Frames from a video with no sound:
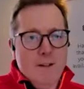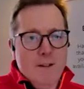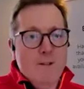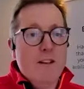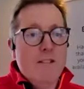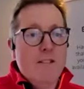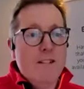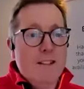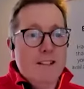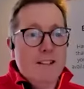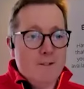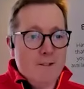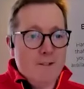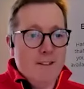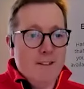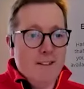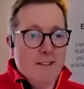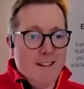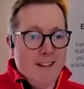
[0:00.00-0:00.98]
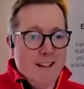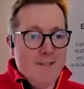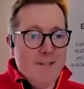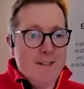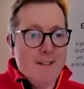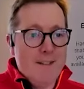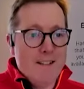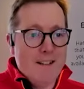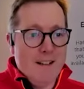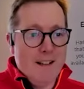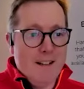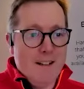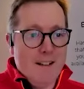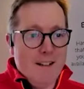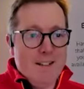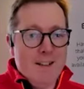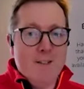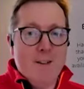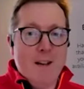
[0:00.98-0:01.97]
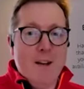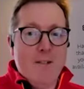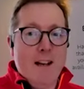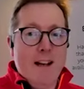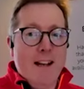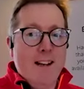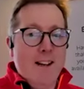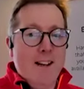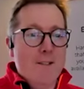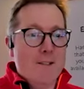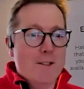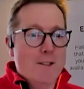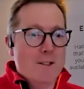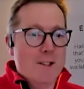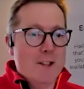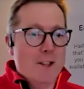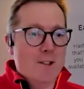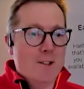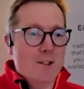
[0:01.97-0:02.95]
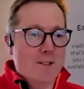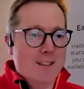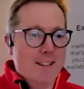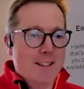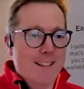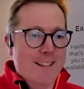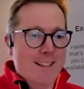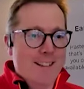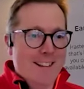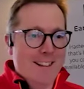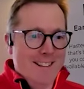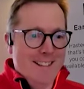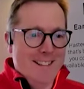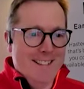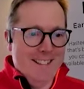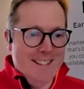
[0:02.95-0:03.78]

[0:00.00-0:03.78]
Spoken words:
Very different, I have to say. I don't have a hangover to show for it either.